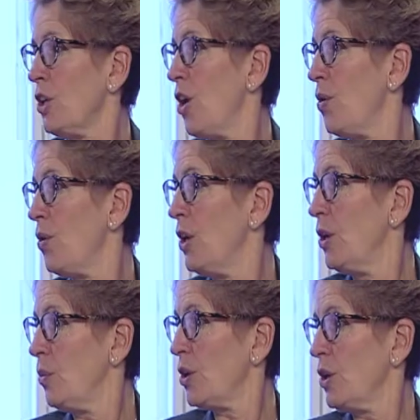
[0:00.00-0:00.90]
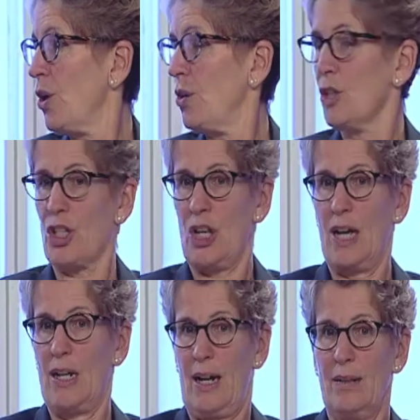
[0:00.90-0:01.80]
to go, we're going to, go to
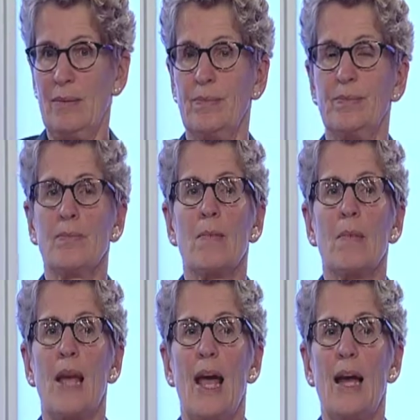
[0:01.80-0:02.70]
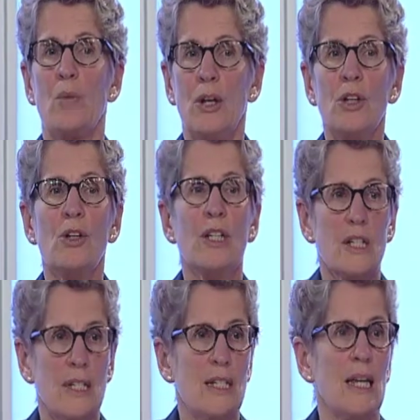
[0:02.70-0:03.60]
China and we're going to
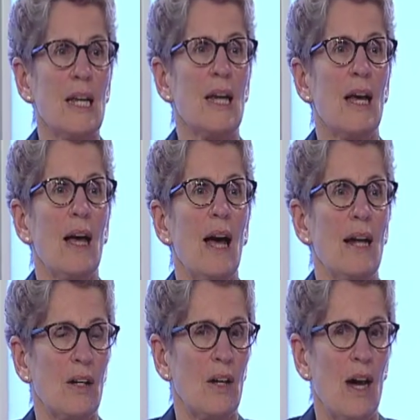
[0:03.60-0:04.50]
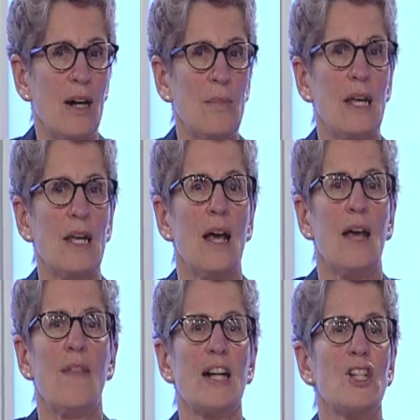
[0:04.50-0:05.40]
see an economy
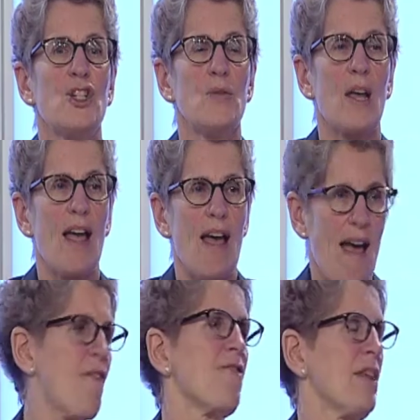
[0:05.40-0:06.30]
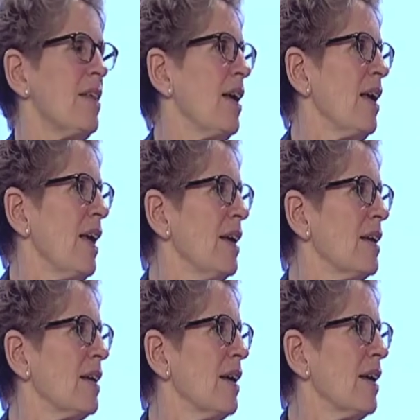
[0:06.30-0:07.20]
that is doing everything
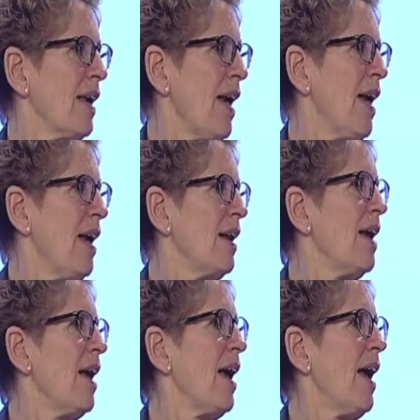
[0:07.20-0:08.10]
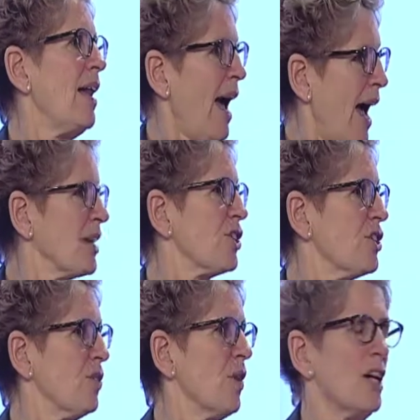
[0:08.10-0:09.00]
it can and has
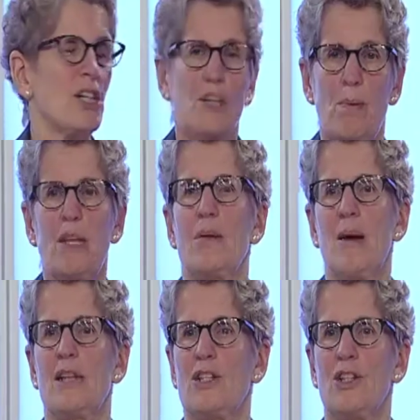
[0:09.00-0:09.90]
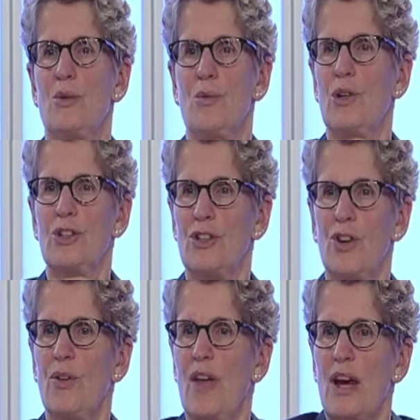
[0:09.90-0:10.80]
to to be the best in the world. You
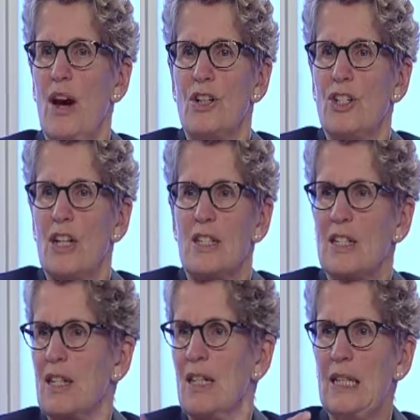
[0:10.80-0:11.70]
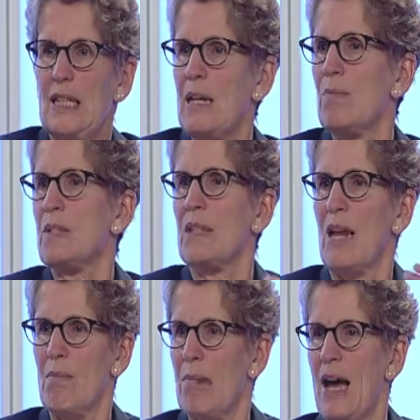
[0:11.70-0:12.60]
know, they are just leaps
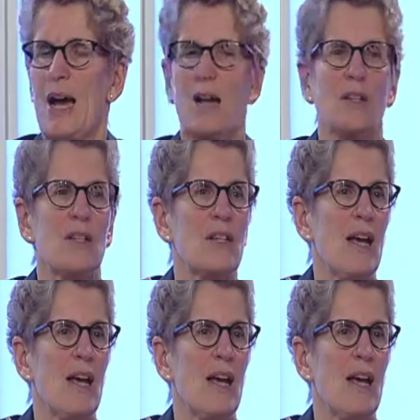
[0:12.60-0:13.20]
and bounds.